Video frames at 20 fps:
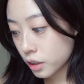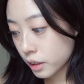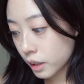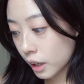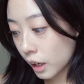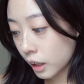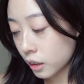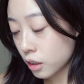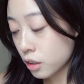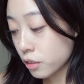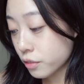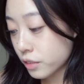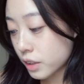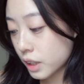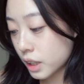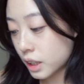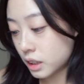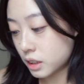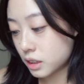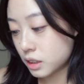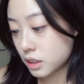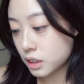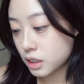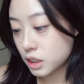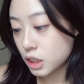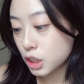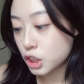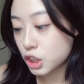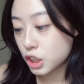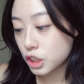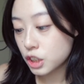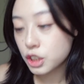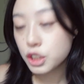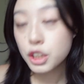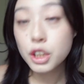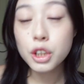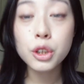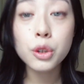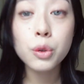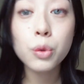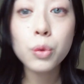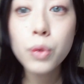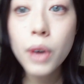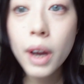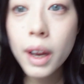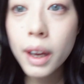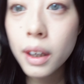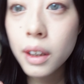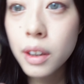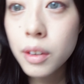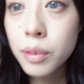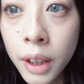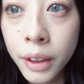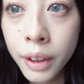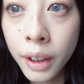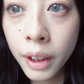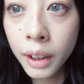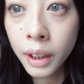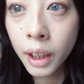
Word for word: the color of these ginger gray they